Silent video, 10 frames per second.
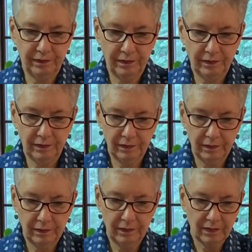
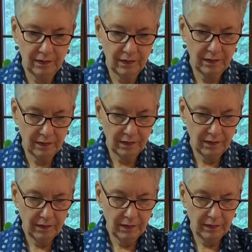
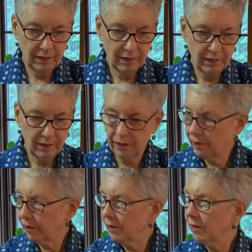
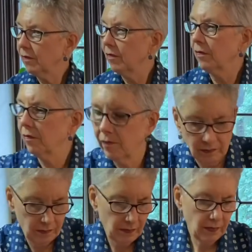
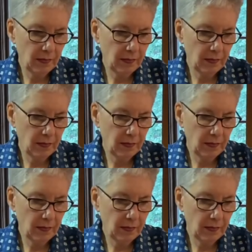[no speech]